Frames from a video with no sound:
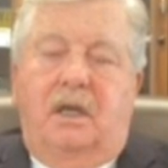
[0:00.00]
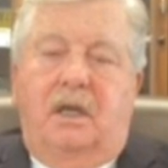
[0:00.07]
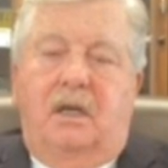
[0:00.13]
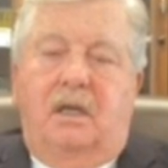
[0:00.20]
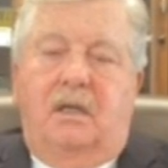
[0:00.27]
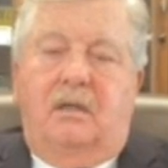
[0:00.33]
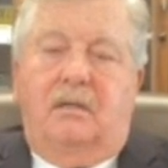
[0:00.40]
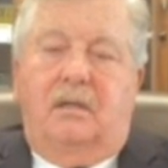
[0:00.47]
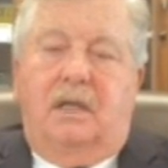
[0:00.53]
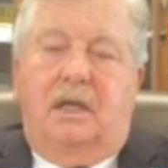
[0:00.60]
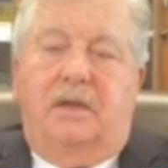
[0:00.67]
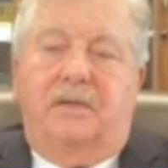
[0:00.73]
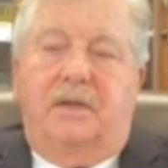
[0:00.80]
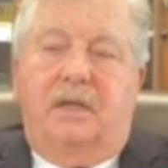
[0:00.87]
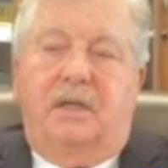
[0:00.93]
Uh,
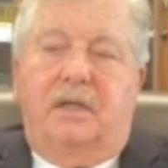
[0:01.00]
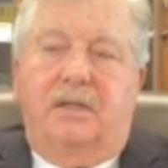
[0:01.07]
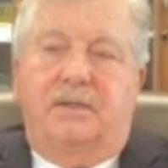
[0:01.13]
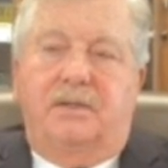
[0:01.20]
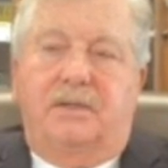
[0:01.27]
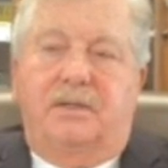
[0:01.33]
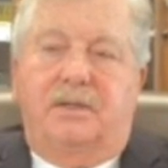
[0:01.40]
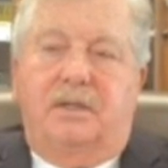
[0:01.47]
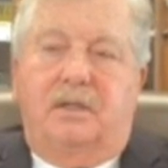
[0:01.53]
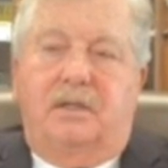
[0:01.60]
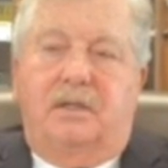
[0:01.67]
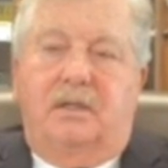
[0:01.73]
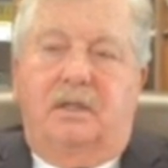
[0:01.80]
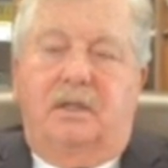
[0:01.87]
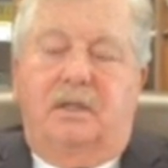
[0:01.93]
I think it's
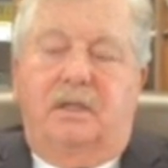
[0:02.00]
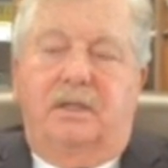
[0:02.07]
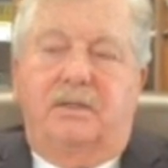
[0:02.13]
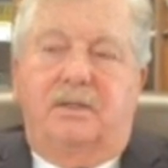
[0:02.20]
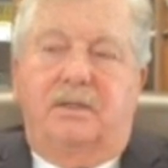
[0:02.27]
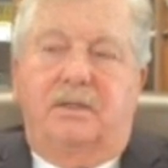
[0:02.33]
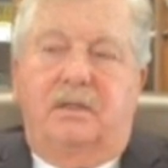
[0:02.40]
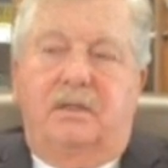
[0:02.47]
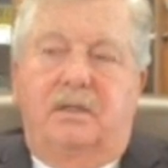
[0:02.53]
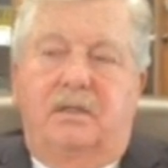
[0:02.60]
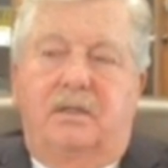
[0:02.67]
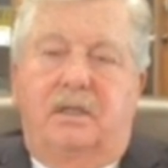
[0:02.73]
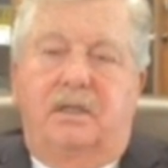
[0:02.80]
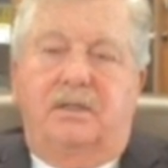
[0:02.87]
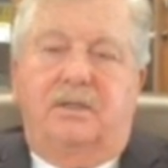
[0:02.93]
it is
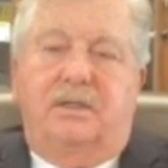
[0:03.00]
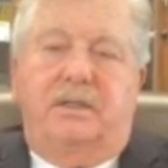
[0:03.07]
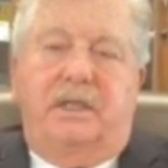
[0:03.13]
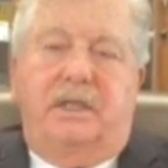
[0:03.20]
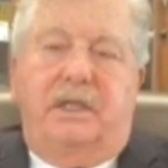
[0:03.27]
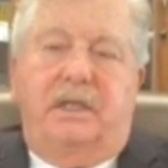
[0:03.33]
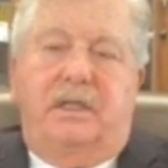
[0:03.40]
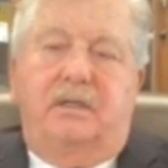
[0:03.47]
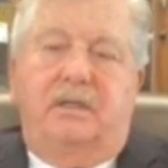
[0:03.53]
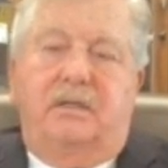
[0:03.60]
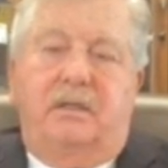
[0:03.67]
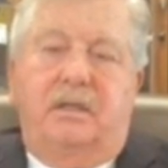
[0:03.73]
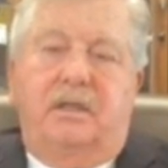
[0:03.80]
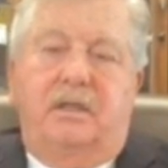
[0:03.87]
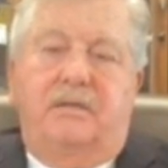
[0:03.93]
it is
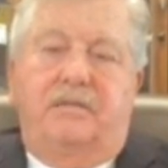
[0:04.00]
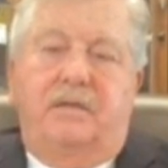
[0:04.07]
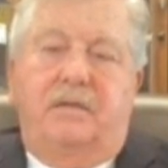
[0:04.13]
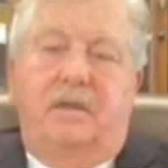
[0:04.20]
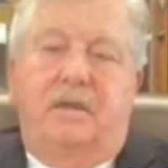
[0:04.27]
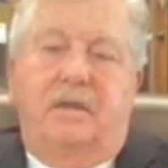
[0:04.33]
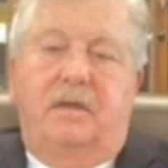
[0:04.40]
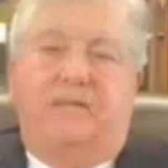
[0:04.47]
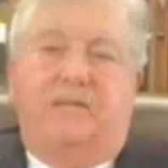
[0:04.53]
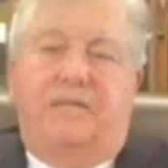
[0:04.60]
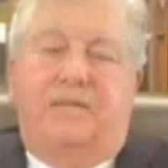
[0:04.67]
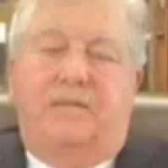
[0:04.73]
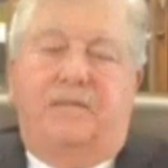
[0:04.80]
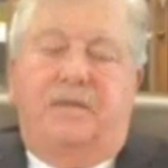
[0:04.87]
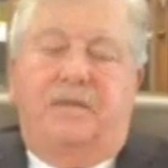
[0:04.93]
needed if if
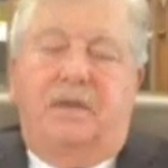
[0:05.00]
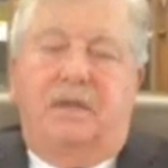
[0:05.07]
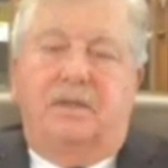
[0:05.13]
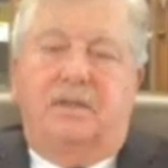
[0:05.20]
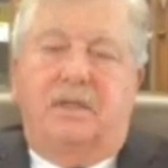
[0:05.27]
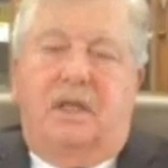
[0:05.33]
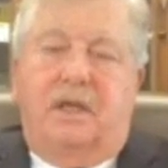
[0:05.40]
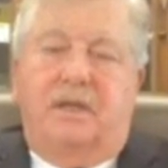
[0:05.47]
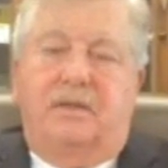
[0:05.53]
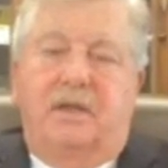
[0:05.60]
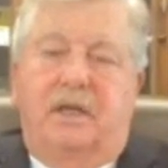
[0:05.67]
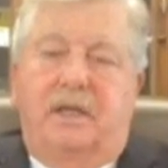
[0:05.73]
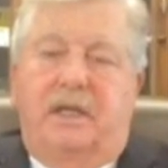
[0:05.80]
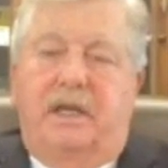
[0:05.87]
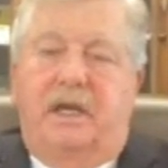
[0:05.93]
things like that
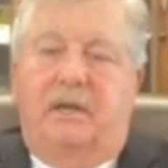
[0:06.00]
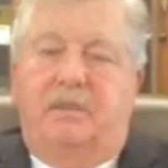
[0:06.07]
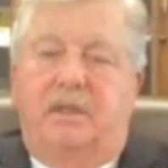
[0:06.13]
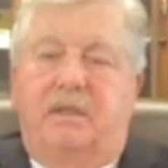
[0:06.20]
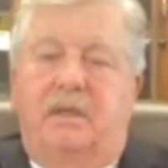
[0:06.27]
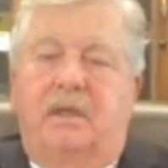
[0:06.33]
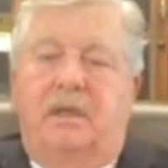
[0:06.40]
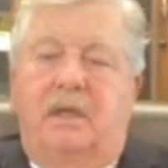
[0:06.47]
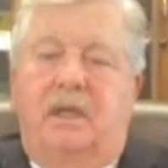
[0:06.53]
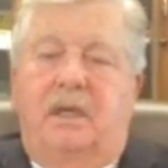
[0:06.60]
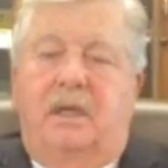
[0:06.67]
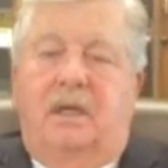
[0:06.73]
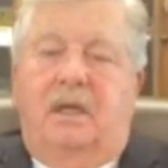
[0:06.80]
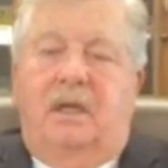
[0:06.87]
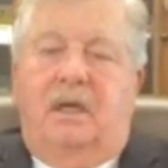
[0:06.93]
happen,
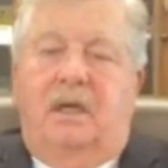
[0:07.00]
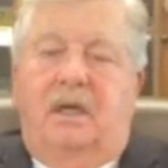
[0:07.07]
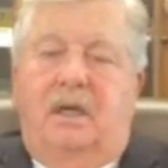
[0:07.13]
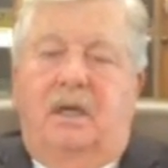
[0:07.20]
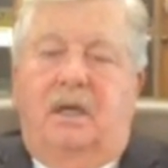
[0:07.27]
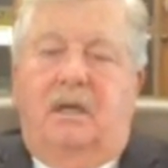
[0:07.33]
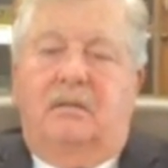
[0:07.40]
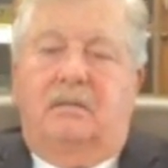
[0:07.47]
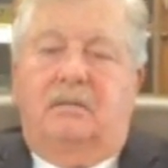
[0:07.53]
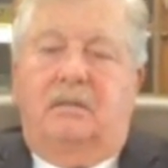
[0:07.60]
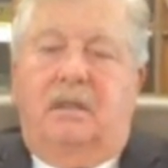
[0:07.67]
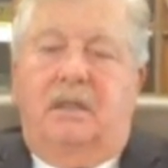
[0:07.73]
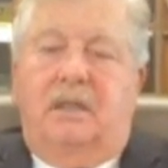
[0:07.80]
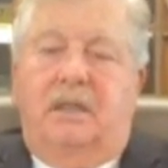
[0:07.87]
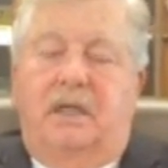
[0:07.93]
uh,
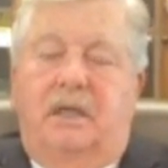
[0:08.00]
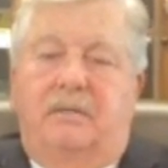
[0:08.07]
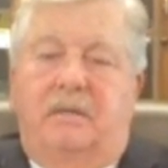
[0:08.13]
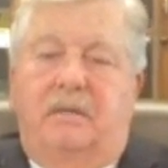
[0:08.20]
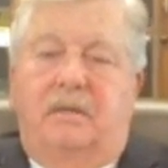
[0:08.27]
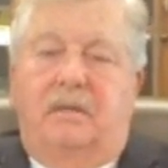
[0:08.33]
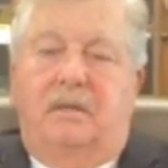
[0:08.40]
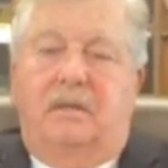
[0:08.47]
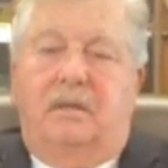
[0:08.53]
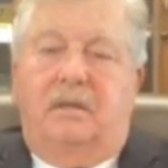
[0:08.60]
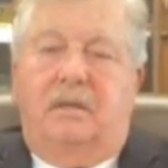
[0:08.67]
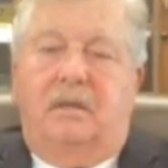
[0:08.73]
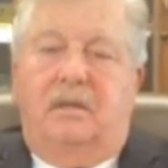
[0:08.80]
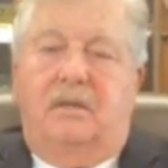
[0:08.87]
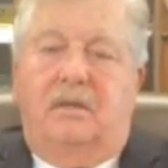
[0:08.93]
and I,
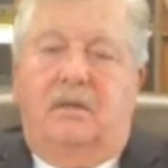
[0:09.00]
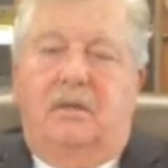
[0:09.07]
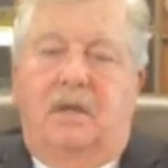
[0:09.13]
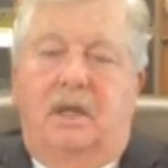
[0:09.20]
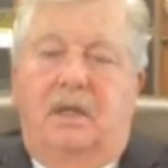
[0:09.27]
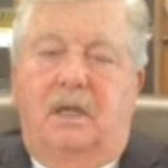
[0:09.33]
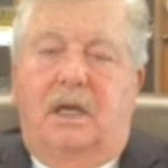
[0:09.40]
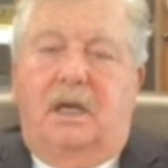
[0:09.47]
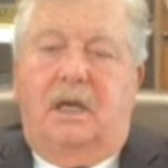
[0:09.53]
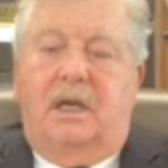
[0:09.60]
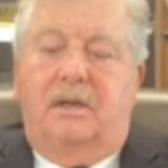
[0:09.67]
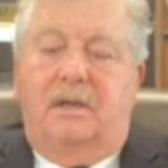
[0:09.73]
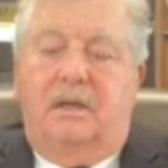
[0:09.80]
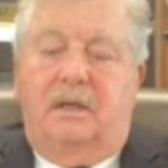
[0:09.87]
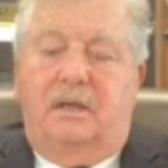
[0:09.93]
you know, I,
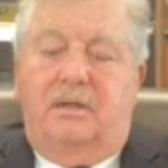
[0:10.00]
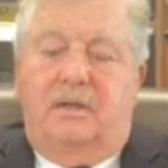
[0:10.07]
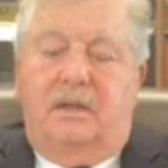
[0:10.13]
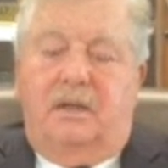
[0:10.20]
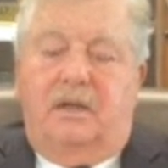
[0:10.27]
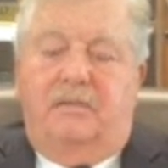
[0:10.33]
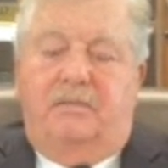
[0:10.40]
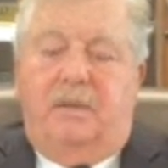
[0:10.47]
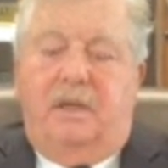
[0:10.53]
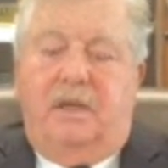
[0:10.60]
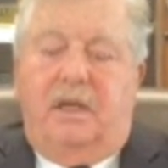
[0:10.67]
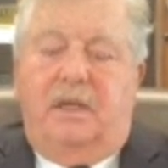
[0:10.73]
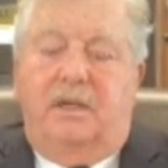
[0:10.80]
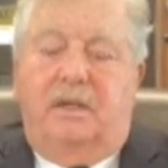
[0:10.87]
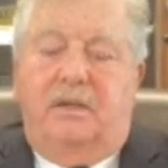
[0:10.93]
I the F
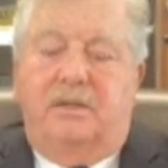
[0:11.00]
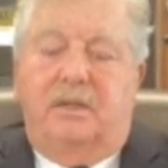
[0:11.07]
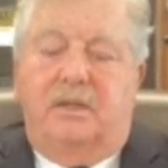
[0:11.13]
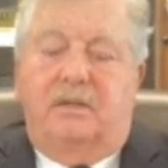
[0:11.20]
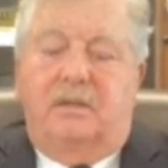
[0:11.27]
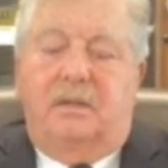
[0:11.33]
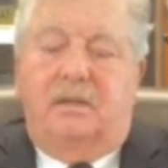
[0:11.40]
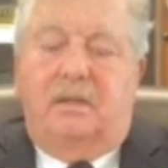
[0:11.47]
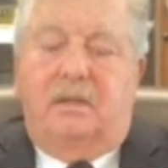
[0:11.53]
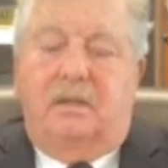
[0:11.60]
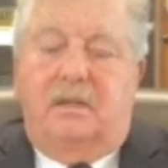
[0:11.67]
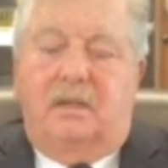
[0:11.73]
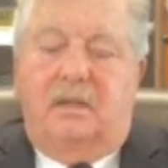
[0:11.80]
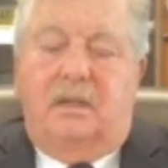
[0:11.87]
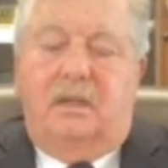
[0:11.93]
B I doesn't
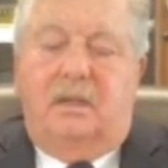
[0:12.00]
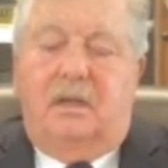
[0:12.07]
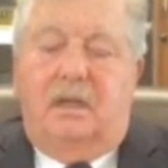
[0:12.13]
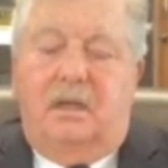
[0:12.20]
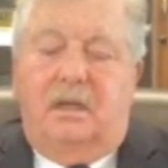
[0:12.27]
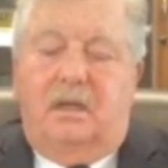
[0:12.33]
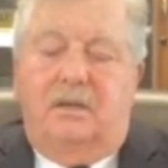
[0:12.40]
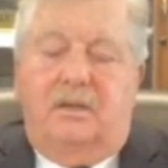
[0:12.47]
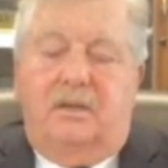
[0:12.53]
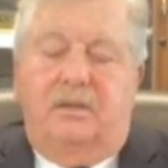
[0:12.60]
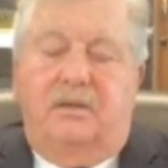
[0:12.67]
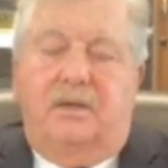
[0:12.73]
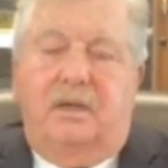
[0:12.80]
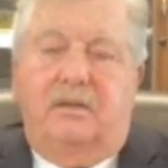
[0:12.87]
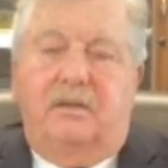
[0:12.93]
uh,
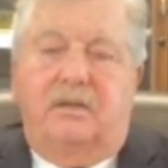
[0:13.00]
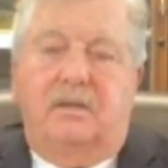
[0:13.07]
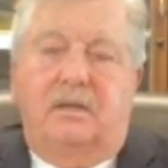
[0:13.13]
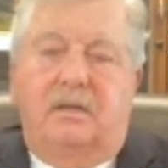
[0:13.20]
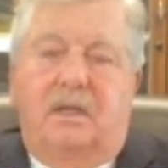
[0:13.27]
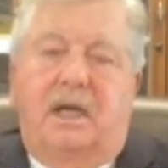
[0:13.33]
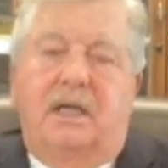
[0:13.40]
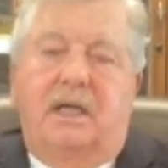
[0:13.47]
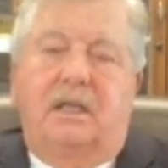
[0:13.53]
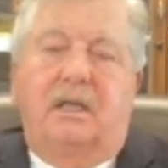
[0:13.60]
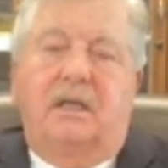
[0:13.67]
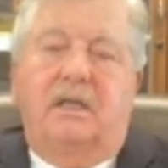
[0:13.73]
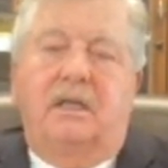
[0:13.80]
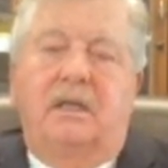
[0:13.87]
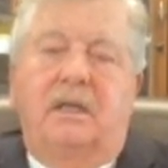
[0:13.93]
do things
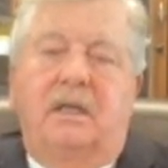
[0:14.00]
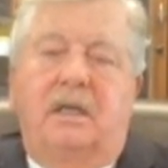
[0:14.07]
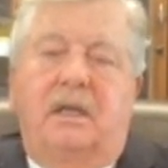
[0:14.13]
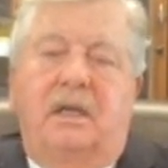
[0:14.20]
lightly.